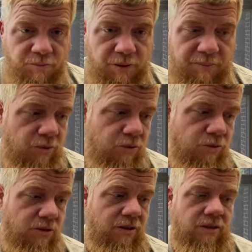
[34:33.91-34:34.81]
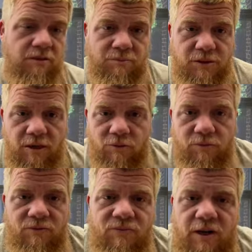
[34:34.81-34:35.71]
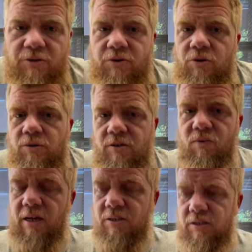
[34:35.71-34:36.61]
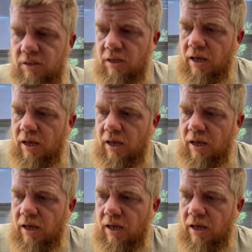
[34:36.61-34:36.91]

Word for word: people who they themselves wouldn't follow their own advice,